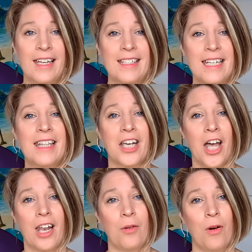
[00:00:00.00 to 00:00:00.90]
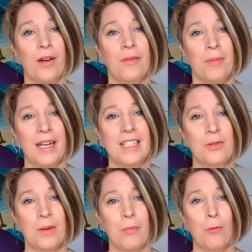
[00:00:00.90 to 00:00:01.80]
did the colour one based
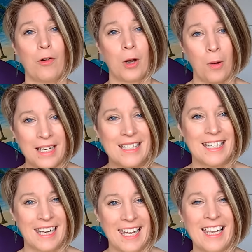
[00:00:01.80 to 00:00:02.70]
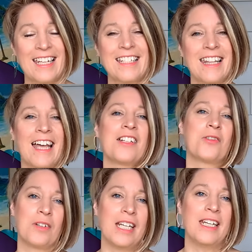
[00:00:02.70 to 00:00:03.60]
on people requesting it. And so
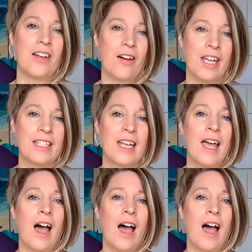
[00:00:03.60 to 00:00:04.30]
that's really nice.